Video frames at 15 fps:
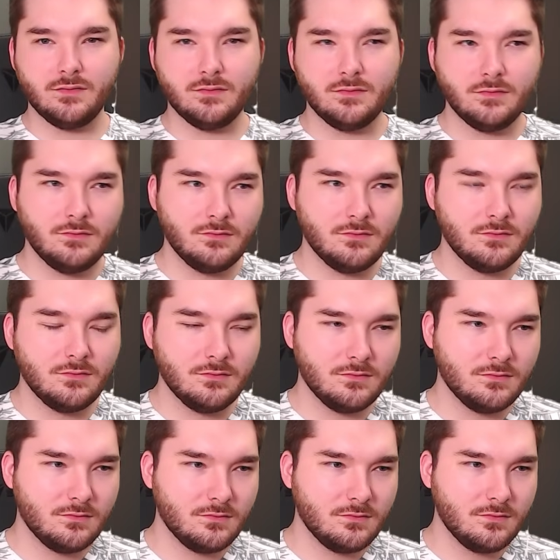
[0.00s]
Chasing a dead
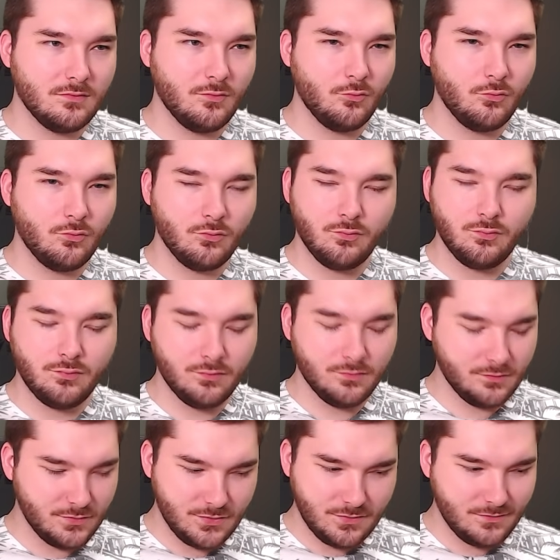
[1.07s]
man.
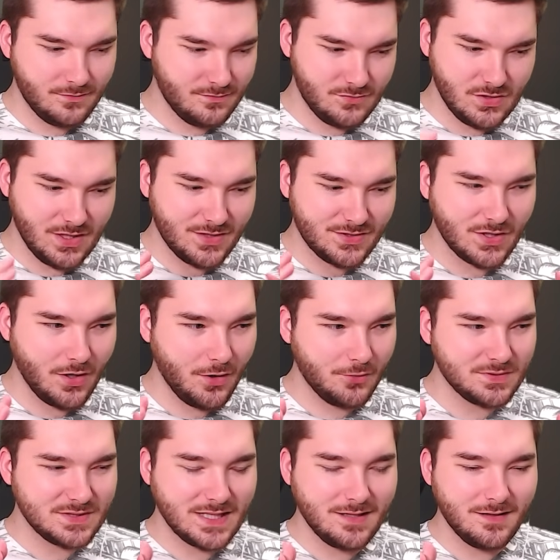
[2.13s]
Jigsaw
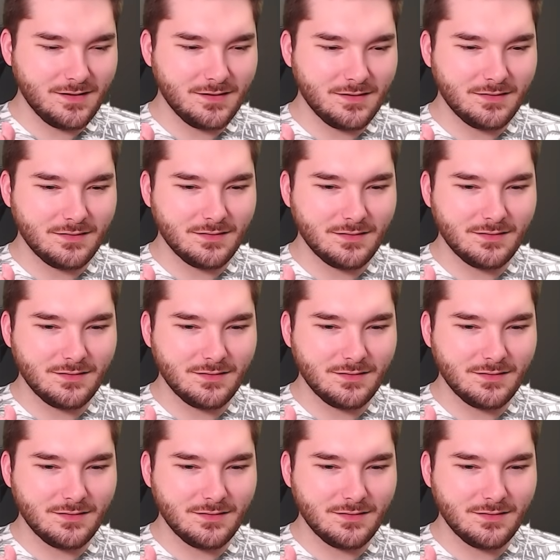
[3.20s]
was in a,